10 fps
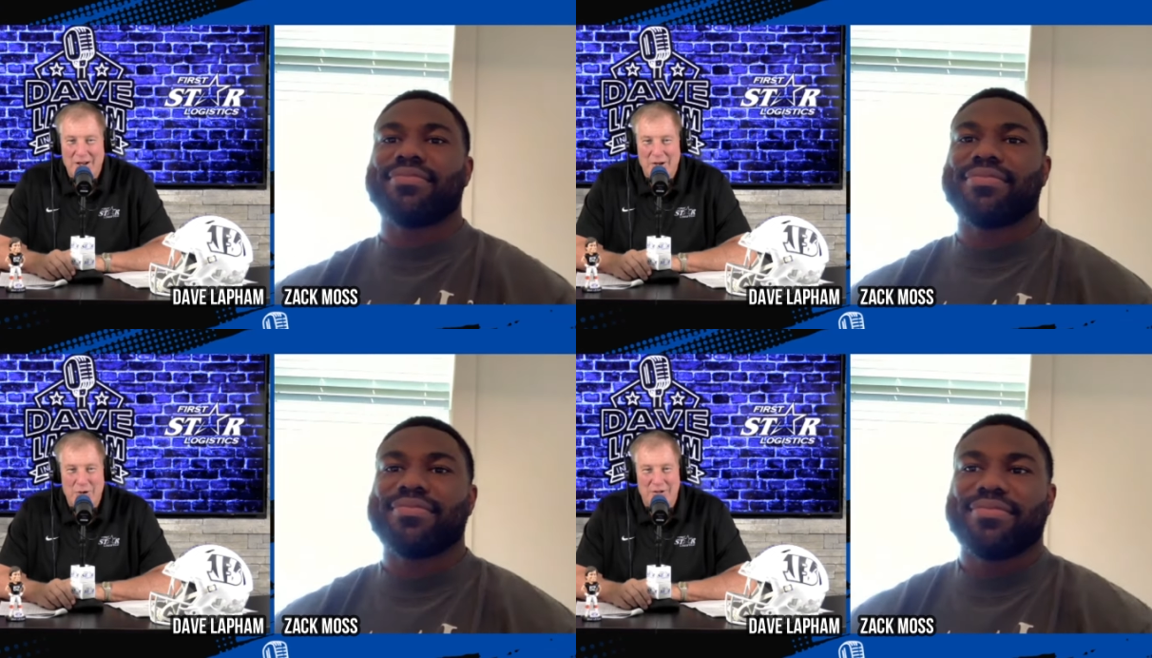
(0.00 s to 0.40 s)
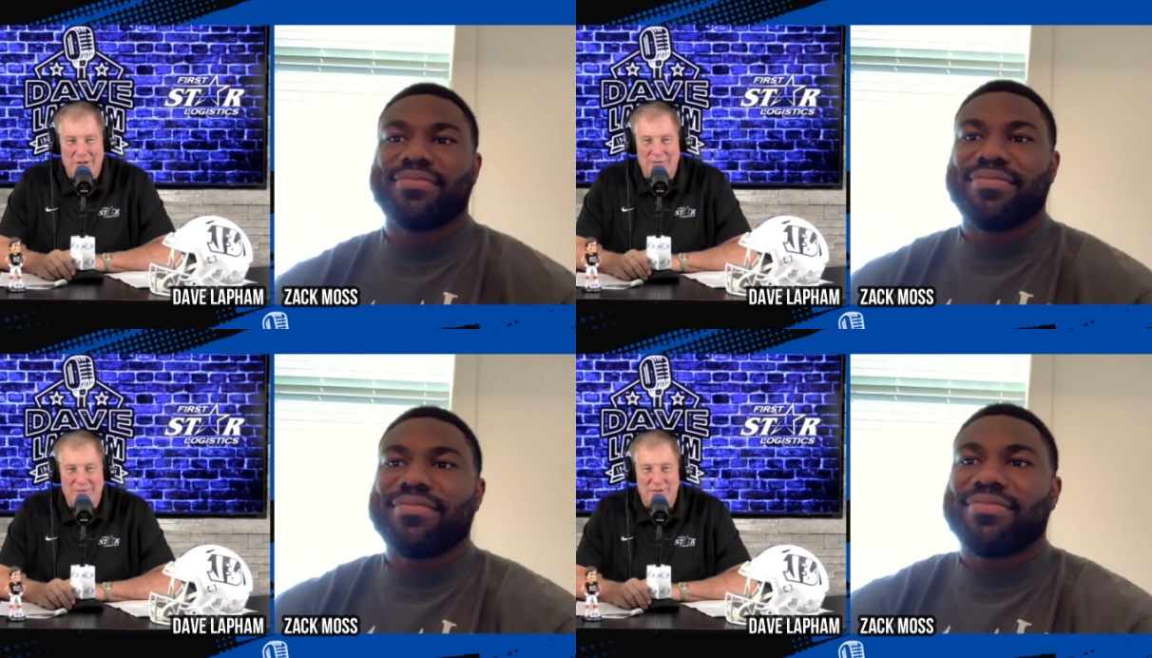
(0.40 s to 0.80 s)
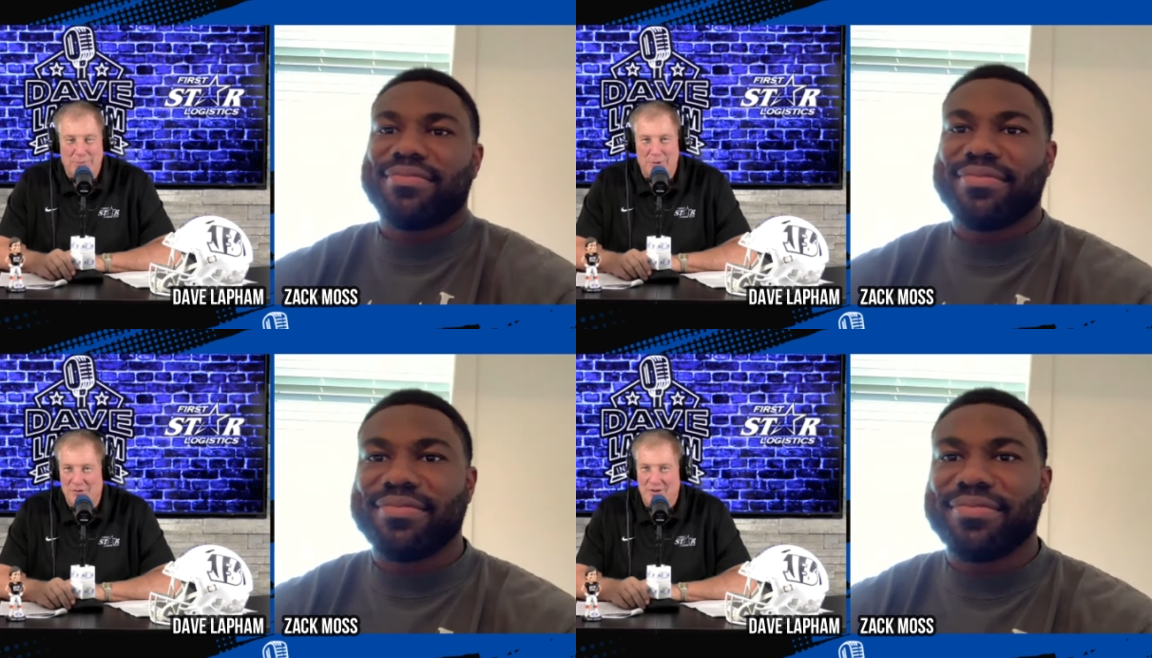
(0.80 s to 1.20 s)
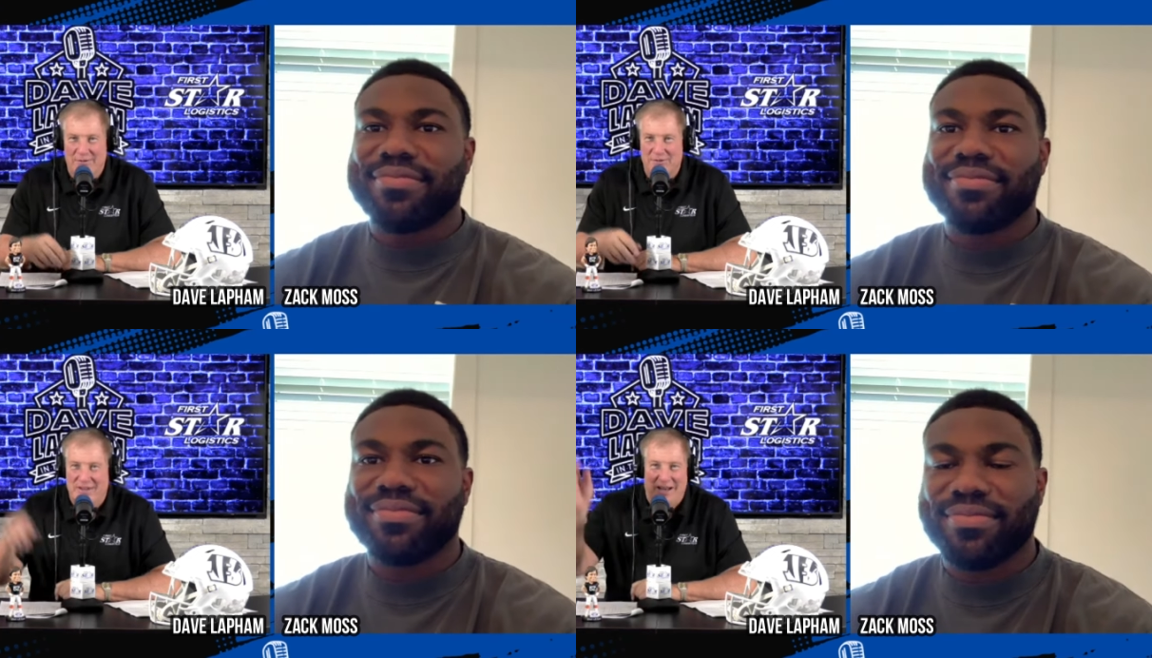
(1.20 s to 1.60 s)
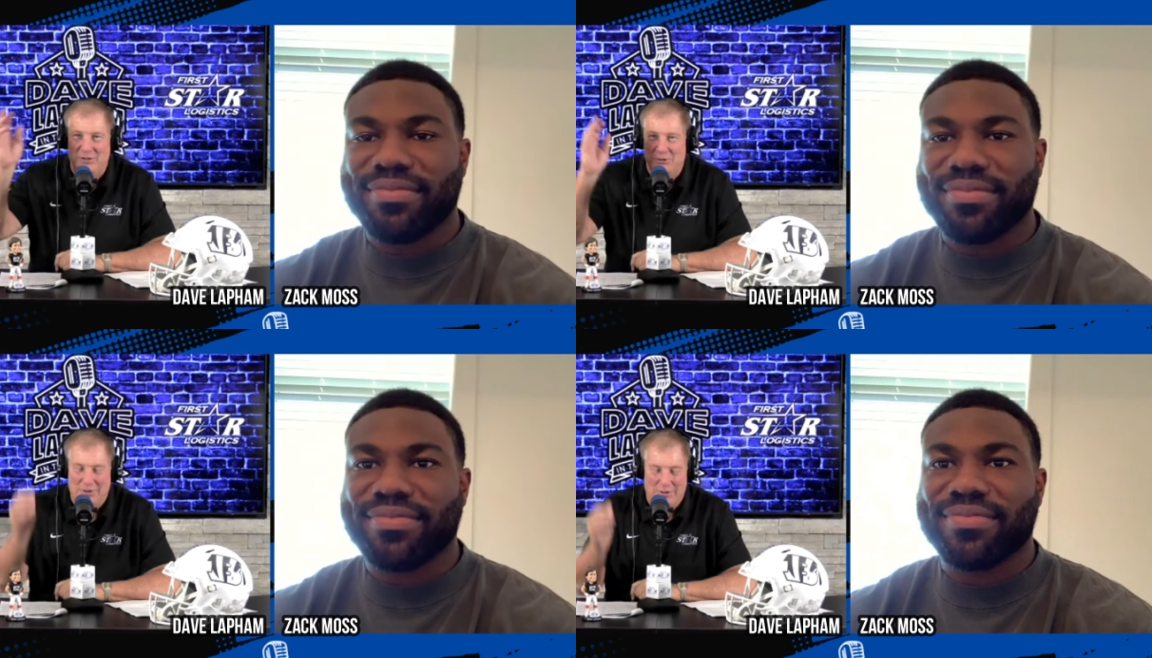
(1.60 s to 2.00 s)
Speaker 1: good defensive players. They have
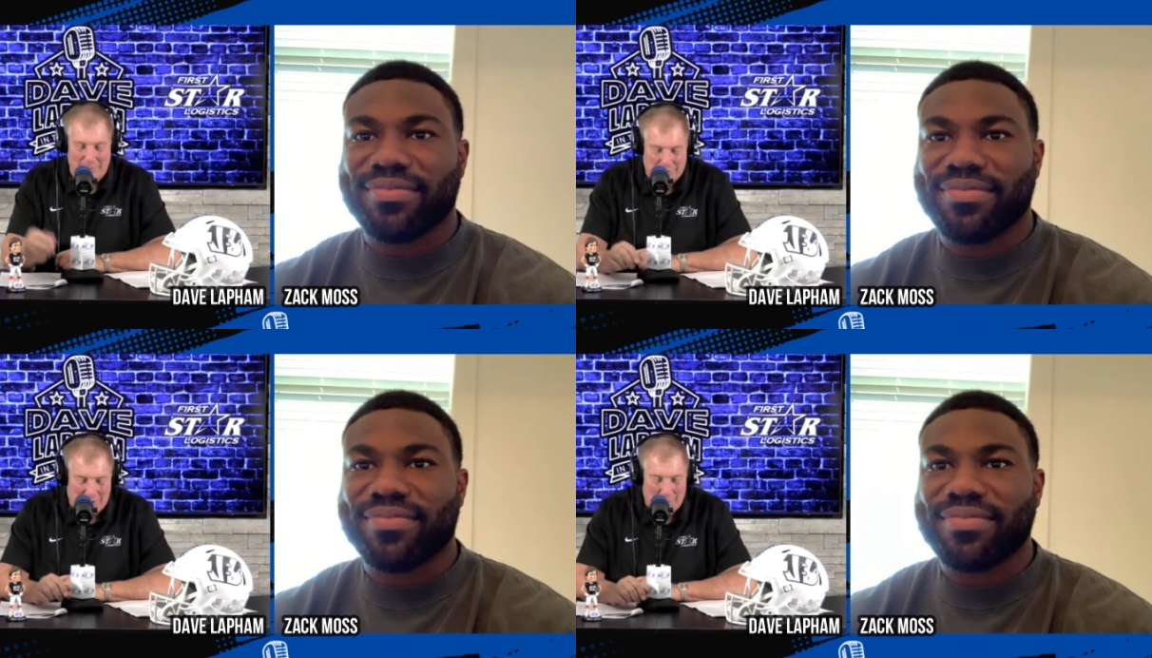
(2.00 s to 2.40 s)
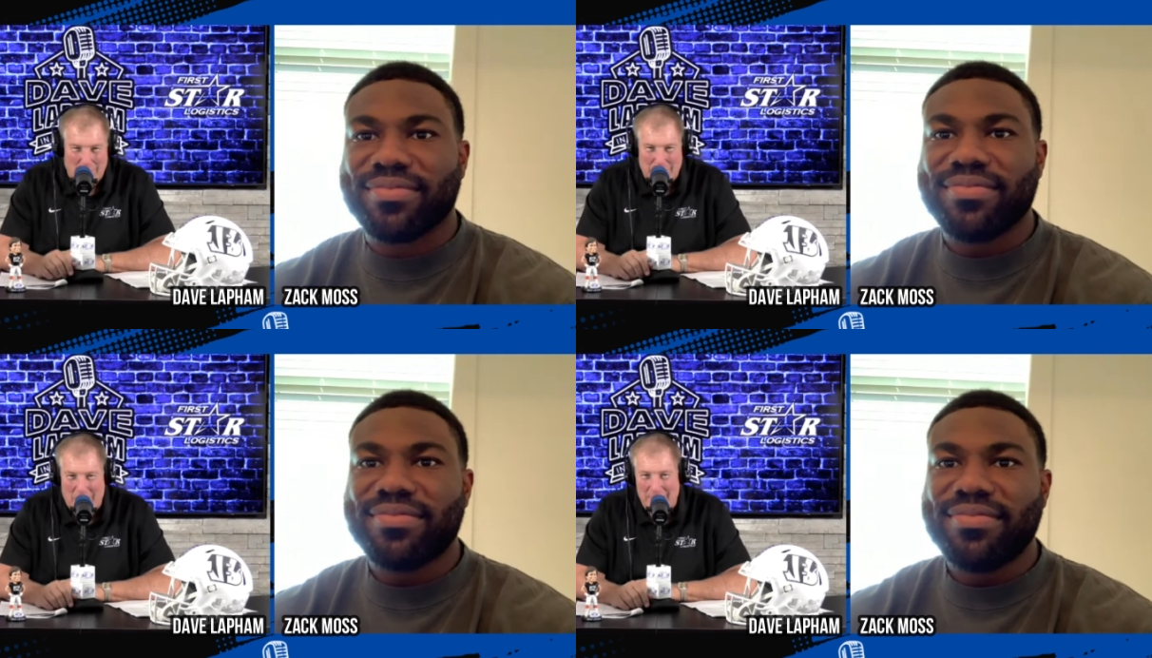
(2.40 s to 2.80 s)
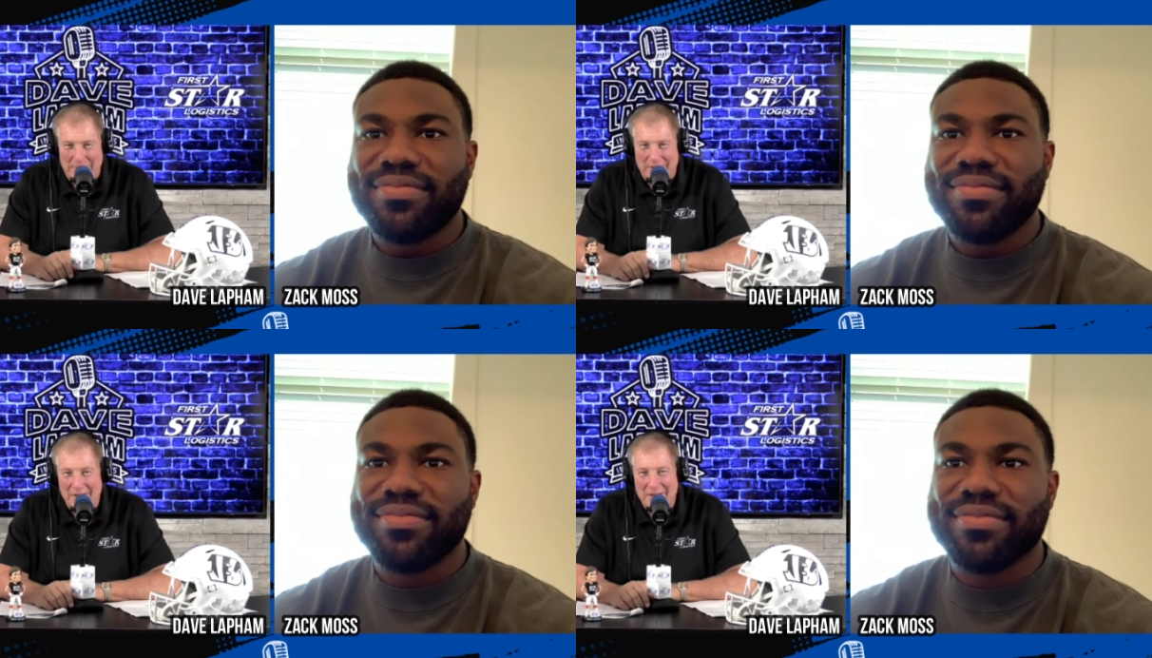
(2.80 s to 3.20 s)
statues of them somewhere probably